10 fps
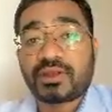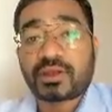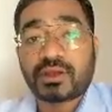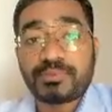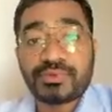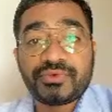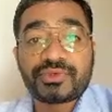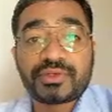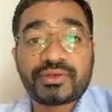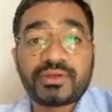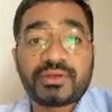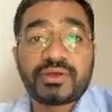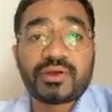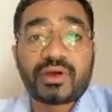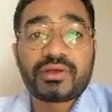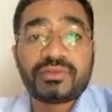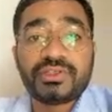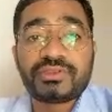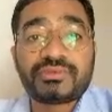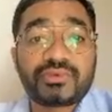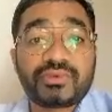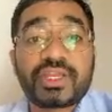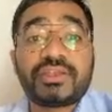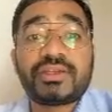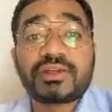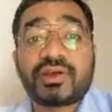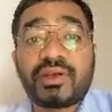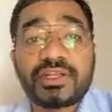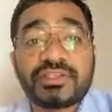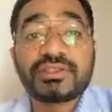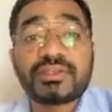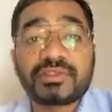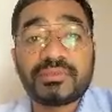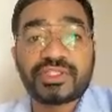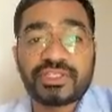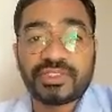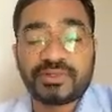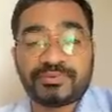computer, all this together called as a machine.